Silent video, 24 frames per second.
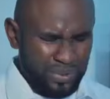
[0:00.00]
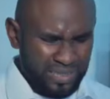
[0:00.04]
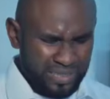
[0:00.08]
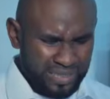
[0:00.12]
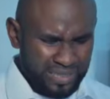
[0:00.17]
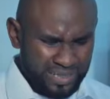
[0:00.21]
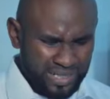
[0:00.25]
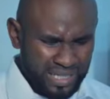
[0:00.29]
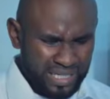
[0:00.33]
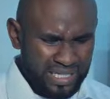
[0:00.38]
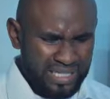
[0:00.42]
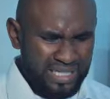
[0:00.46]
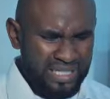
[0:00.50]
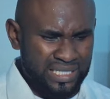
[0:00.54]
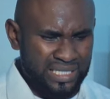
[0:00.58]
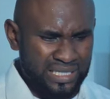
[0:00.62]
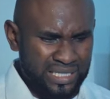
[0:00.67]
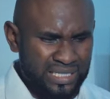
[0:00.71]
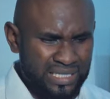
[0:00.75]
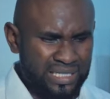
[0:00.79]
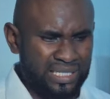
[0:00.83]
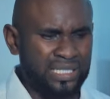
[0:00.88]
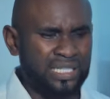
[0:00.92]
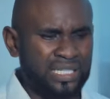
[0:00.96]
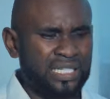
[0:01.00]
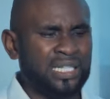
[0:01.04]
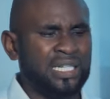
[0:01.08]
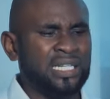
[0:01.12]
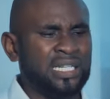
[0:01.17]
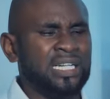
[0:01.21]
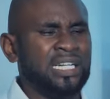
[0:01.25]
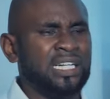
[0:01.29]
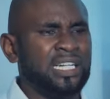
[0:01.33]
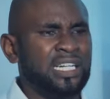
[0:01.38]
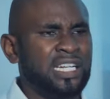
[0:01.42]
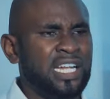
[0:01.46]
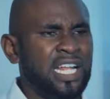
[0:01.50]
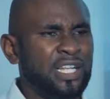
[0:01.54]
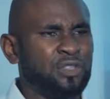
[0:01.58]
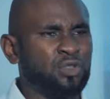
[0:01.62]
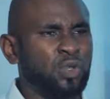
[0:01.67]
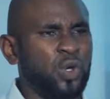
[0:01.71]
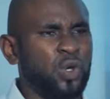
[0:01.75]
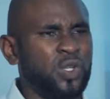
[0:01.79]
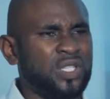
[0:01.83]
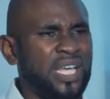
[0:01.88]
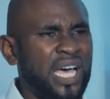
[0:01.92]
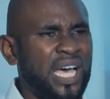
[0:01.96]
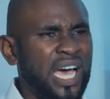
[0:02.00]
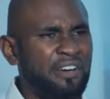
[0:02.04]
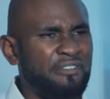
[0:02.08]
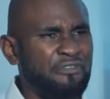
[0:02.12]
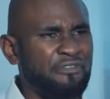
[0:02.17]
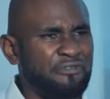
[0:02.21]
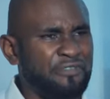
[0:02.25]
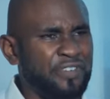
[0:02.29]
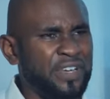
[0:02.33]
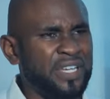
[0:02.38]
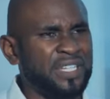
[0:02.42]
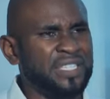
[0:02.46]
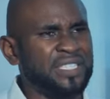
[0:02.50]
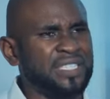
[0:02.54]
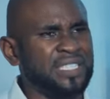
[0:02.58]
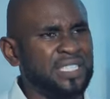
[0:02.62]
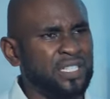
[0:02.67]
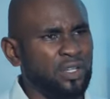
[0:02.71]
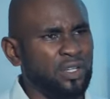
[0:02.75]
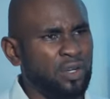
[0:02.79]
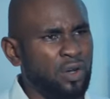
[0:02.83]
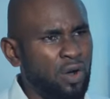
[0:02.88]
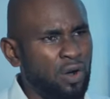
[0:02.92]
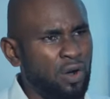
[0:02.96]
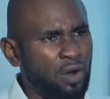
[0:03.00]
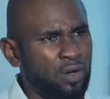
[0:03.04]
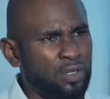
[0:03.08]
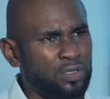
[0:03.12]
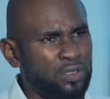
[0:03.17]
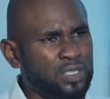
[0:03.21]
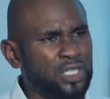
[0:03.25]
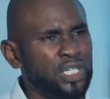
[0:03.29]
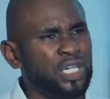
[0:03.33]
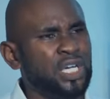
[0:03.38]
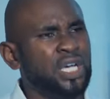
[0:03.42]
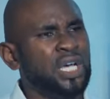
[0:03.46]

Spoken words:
Princess, let us have faith in God.